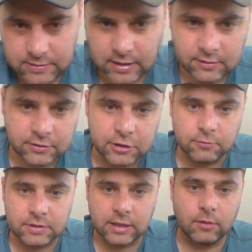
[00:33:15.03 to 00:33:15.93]
Silent Hill
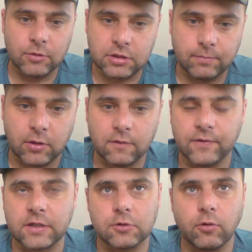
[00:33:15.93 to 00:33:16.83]
two is like almost the
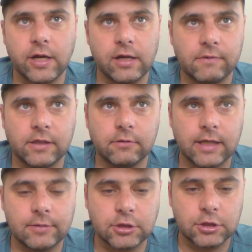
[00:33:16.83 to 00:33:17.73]
perfect story in a video
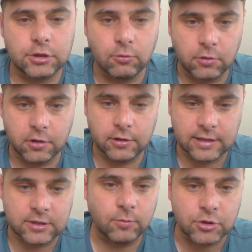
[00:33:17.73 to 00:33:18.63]
game. It's so good.
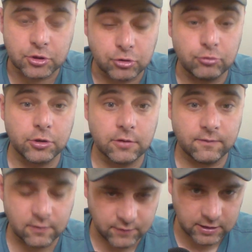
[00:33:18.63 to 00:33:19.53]
It's almost too
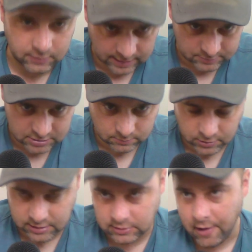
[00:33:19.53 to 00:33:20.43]
good for a video game in some
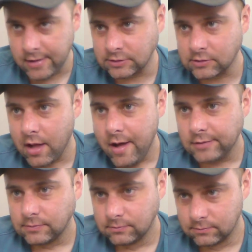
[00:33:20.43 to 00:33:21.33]
ways,
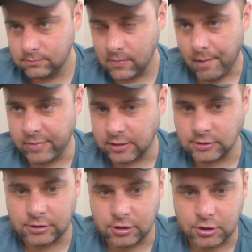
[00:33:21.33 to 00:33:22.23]

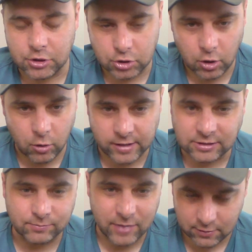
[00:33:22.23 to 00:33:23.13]
because it's just so,
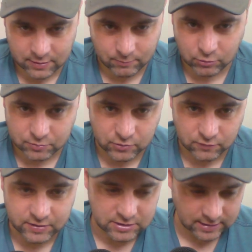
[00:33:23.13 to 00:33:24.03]
it's better than most
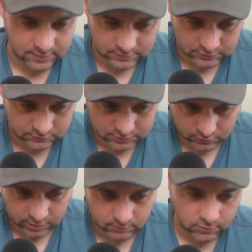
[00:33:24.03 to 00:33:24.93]
movies. Silent Hill two is
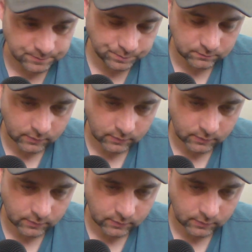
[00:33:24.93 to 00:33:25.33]
incredible.